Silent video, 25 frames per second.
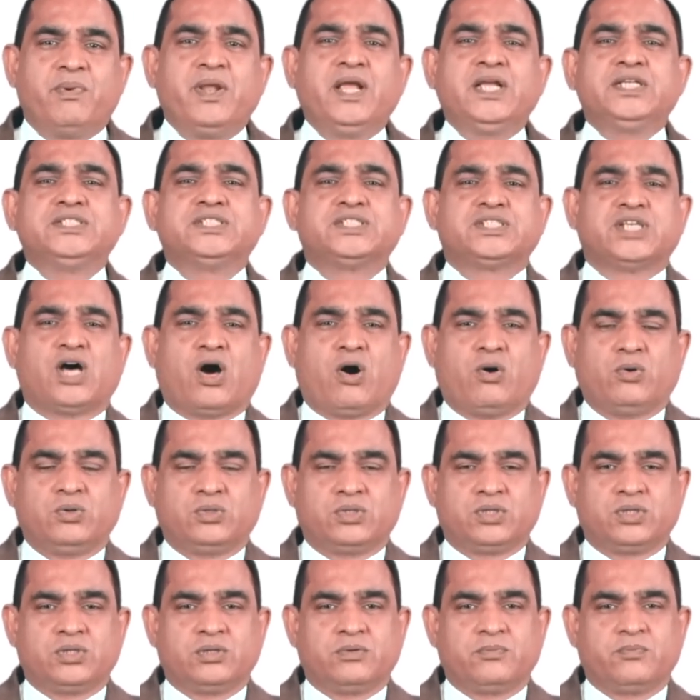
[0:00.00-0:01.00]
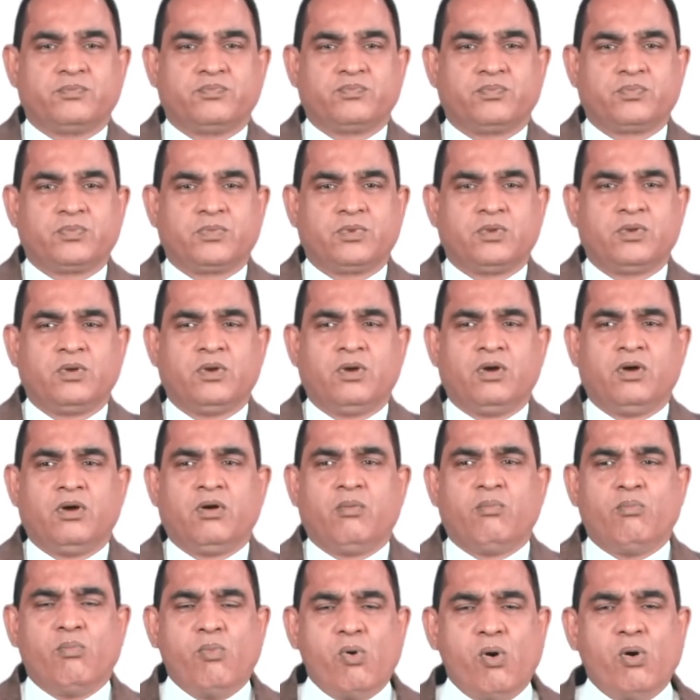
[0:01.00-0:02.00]
brings out
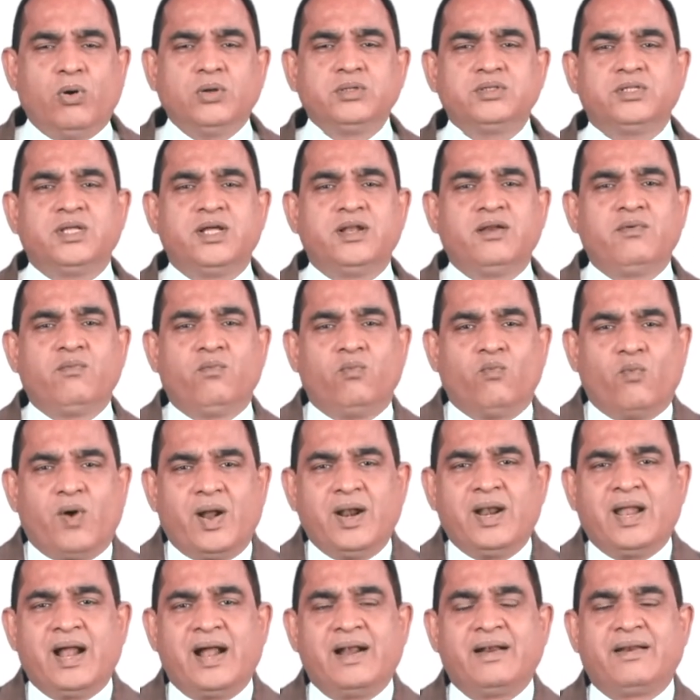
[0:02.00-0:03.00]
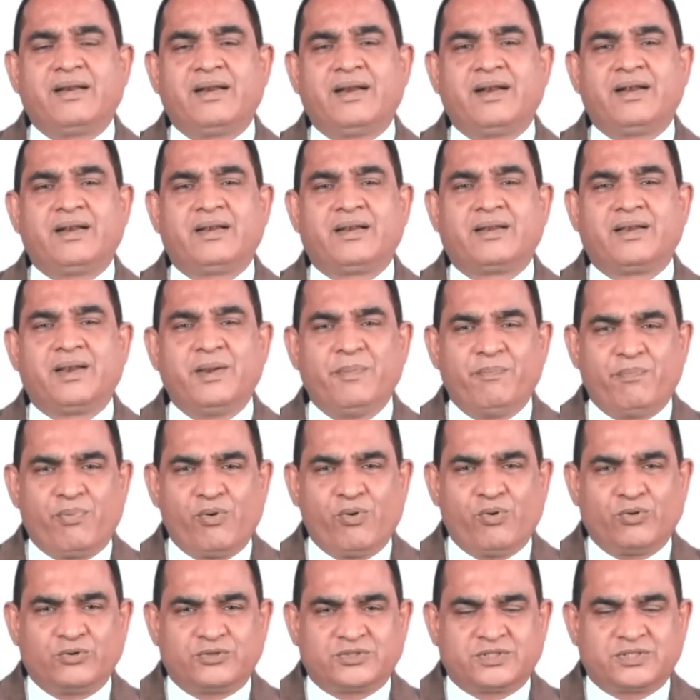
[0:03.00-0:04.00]
more than 100
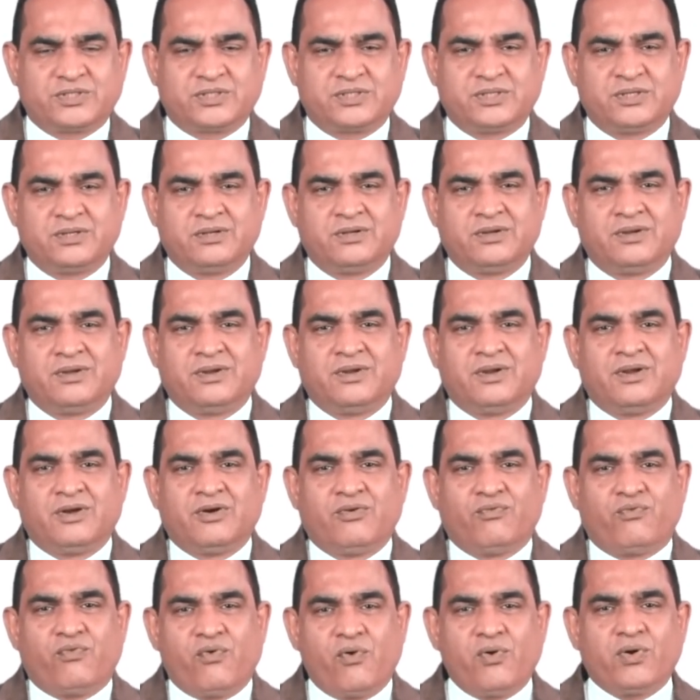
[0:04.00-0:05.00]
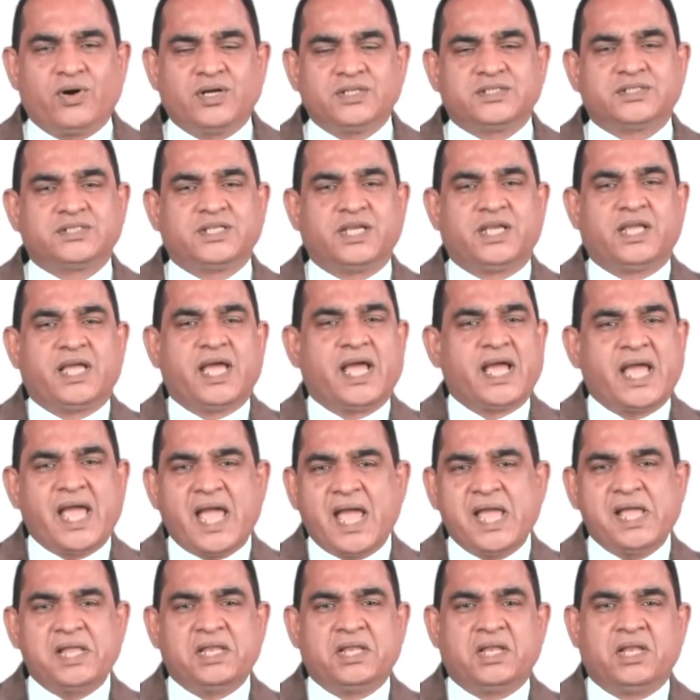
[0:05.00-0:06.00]
reports focusing
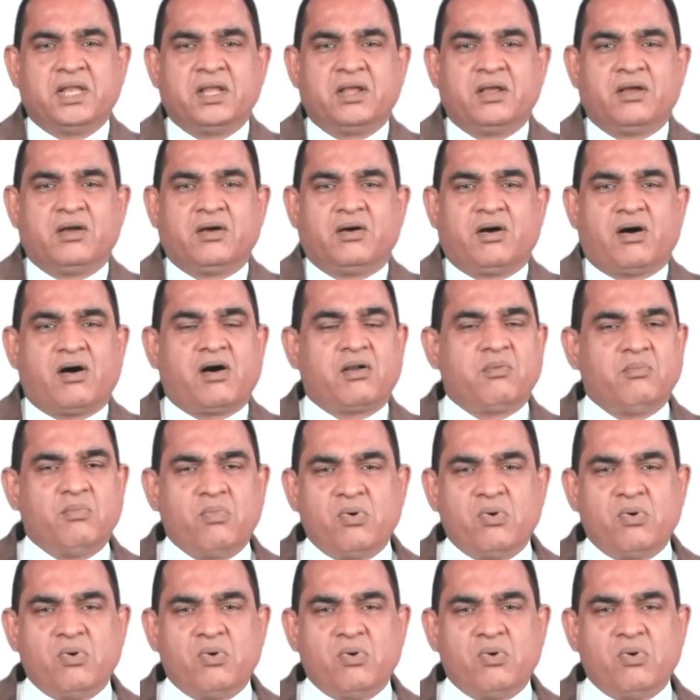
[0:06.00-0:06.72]
again on